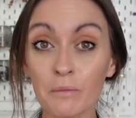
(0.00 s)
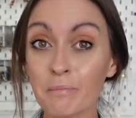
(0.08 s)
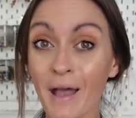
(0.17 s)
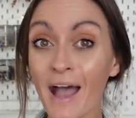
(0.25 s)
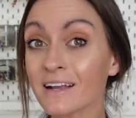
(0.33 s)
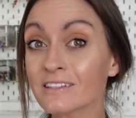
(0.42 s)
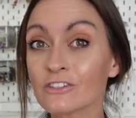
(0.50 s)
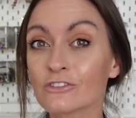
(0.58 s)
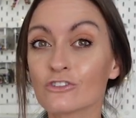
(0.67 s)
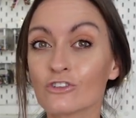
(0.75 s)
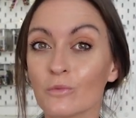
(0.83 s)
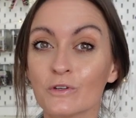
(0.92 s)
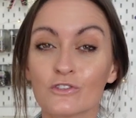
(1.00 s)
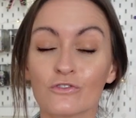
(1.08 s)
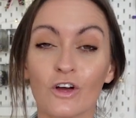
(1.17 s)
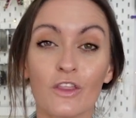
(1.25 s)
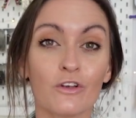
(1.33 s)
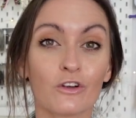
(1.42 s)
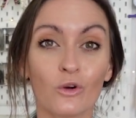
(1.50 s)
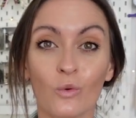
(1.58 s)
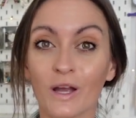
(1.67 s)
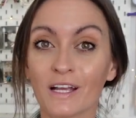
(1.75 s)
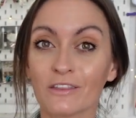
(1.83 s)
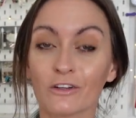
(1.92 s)
Bags are so much fun. They're
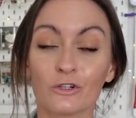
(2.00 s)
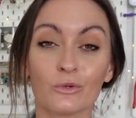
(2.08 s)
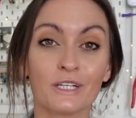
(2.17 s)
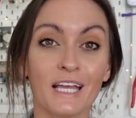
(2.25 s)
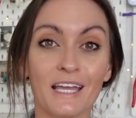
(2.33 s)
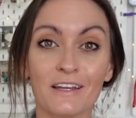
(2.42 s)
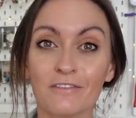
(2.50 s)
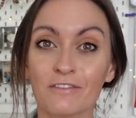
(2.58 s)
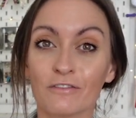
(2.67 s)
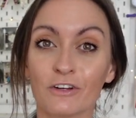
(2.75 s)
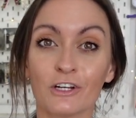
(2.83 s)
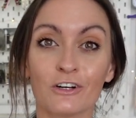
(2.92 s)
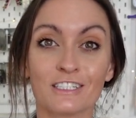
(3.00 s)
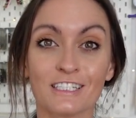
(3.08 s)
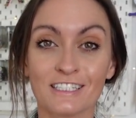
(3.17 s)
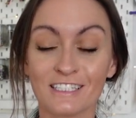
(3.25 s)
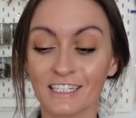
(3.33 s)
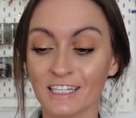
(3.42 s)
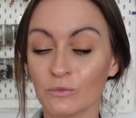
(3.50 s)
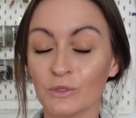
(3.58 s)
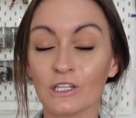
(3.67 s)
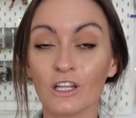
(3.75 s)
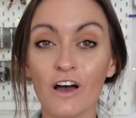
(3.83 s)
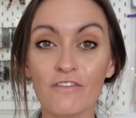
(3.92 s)
quick, they're creative, they're very artistic, and we
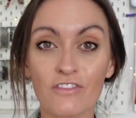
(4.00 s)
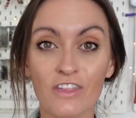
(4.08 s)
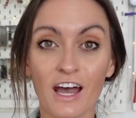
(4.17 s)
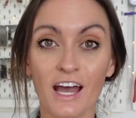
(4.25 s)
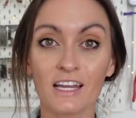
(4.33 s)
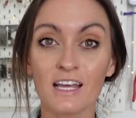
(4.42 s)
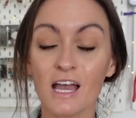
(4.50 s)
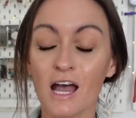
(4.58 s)
love that.